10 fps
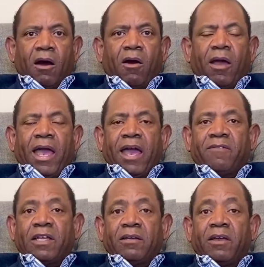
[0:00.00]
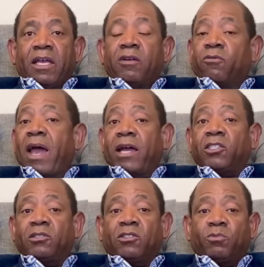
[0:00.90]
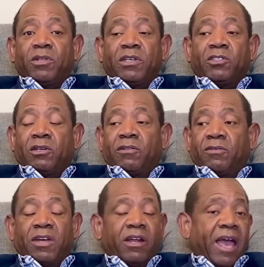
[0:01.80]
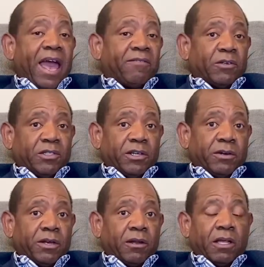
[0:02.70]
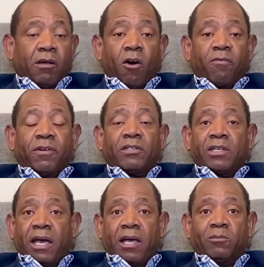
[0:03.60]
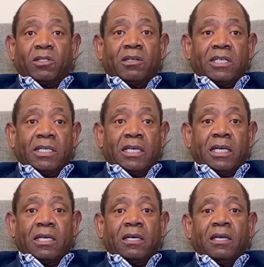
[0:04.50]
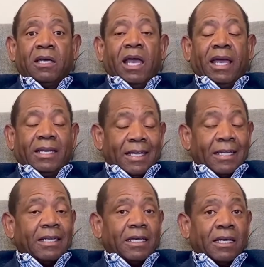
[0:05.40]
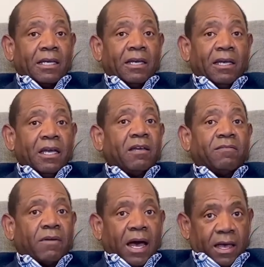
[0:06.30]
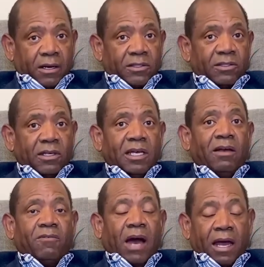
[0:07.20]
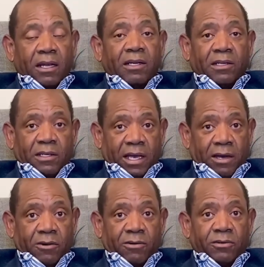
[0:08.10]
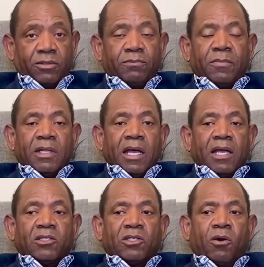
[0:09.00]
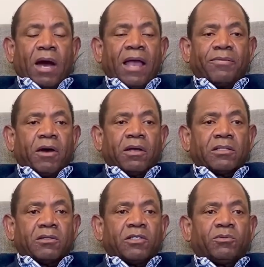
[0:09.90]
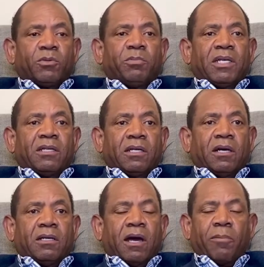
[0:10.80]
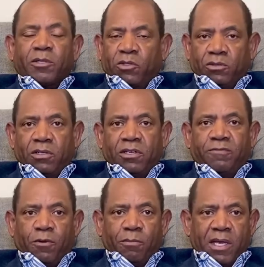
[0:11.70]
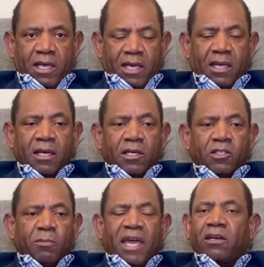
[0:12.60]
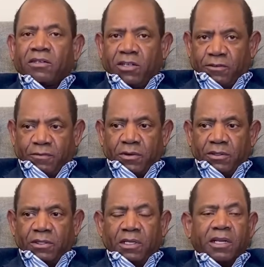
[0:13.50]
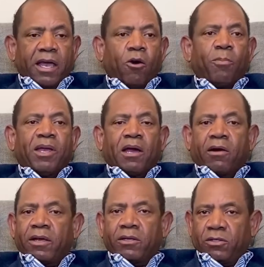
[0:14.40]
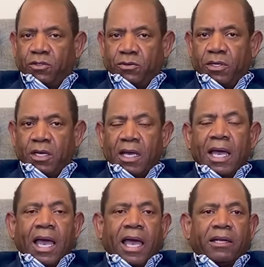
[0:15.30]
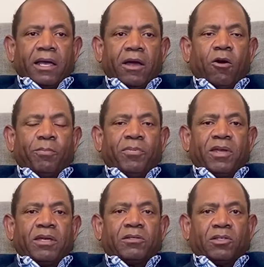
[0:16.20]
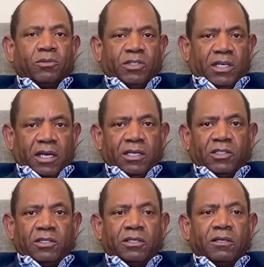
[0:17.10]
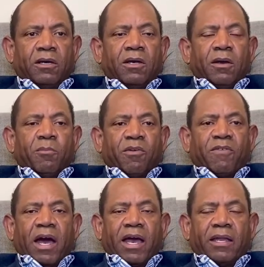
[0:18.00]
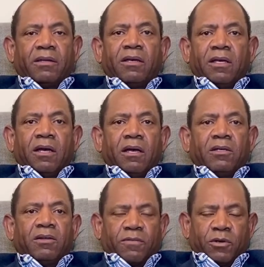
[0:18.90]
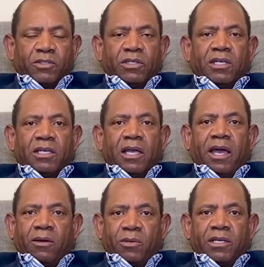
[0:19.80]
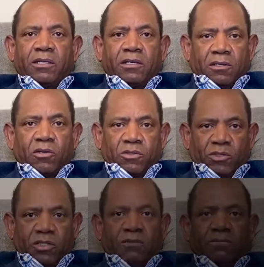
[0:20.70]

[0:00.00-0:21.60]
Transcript: having interactions with each other that are adversarial and oftentimes leading and ending in violence. Violent encounters. And so I thought that this would be an opportunity for me to make a difference in helping our industry and to help the association provide diversity, equity, and inclusion.